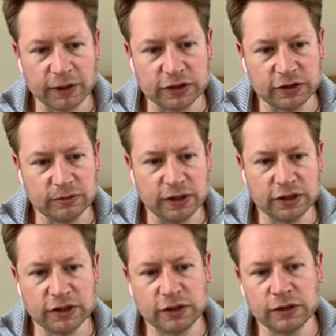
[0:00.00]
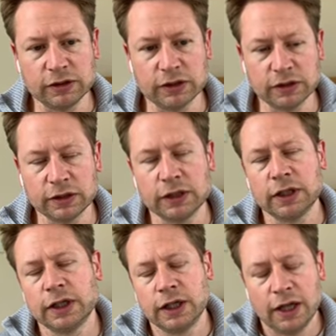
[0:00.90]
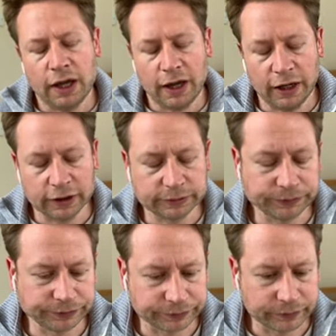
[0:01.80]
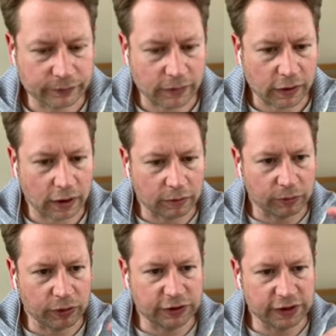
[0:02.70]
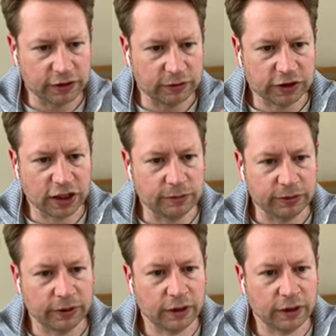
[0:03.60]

because it means that you can um, point it into a shape.